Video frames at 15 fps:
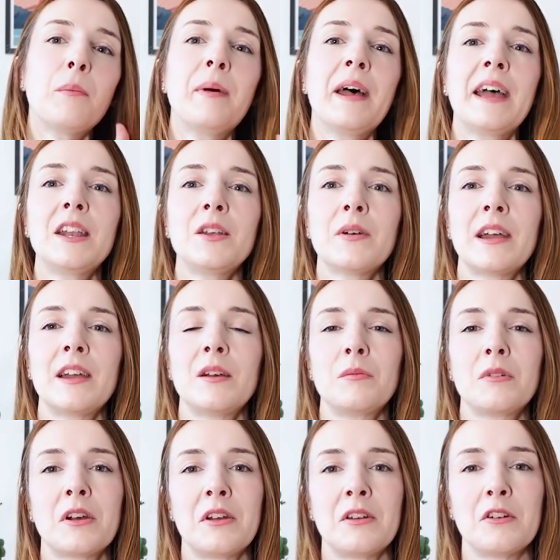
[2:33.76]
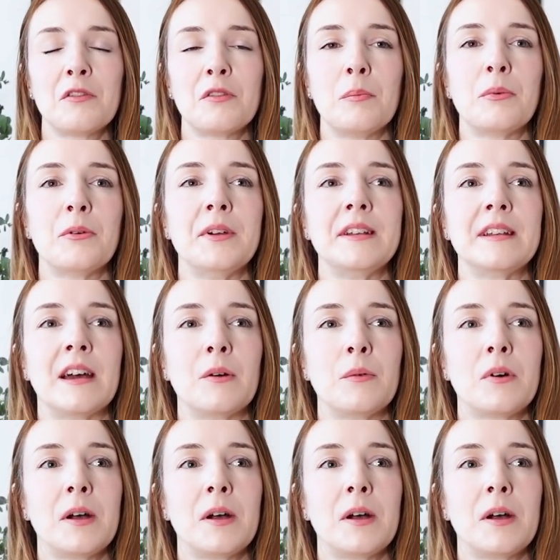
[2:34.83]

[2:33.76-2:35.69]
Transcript: But anyway, I'm going off the point now.